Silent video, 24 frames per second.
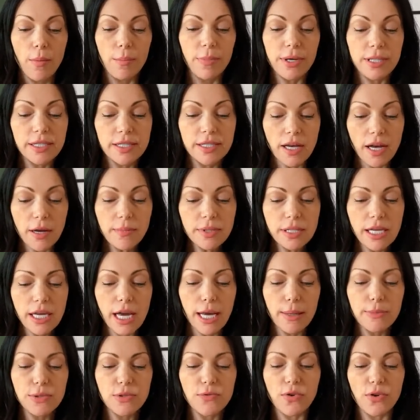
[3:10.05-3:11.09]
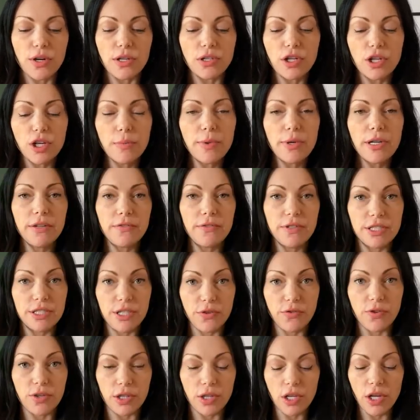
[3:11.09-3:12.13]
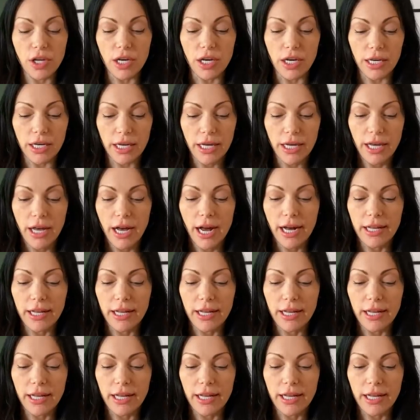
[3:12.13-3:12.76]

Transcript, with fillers: But sometimes for a little bit of a different look,